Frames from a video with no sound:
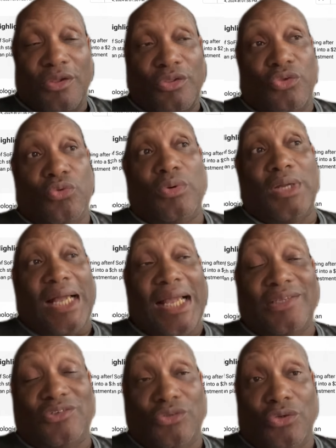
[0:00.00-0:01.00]
you
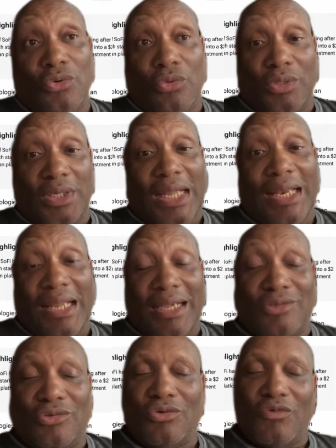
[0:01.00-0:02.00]
guys know that I
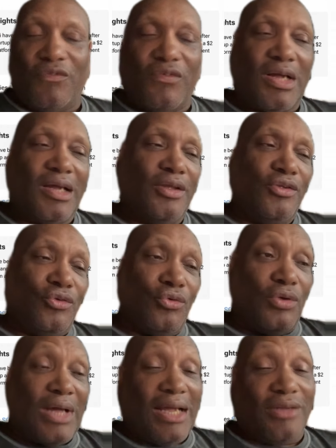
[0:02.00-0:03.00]
like SoFi. You
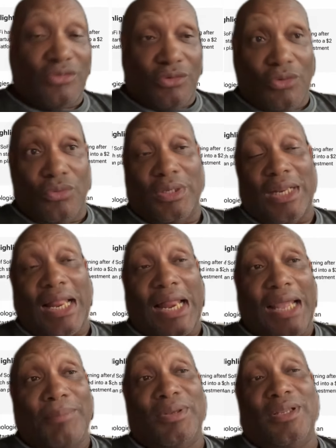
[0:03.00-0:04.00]
guys know that
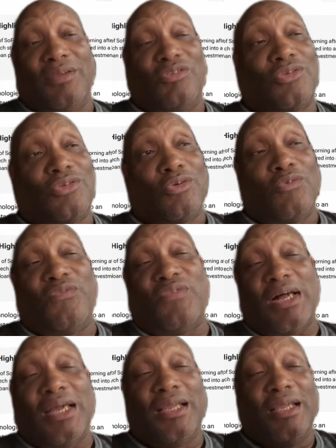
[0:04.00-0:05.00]
I believe
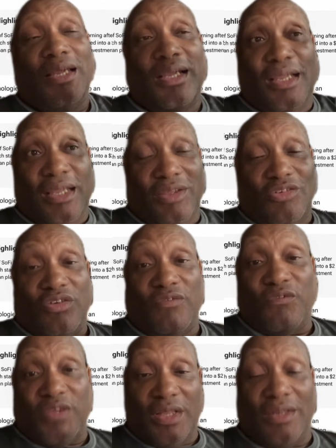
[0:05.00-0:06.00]
SoFi is
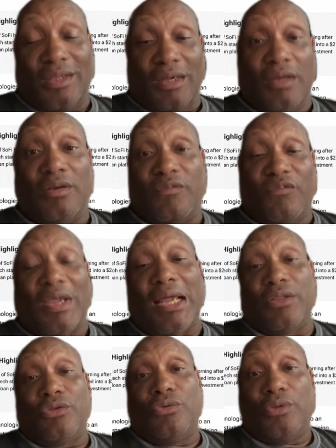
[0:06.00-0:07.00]
severely
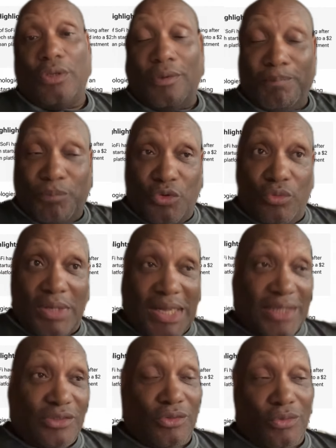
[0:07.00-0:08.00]
undervalued. You
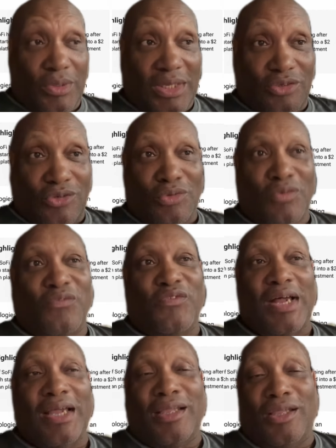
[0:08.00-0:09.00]
guys know that
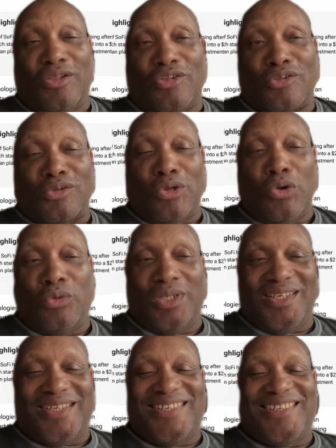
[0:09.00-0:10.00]
SoFi is slowly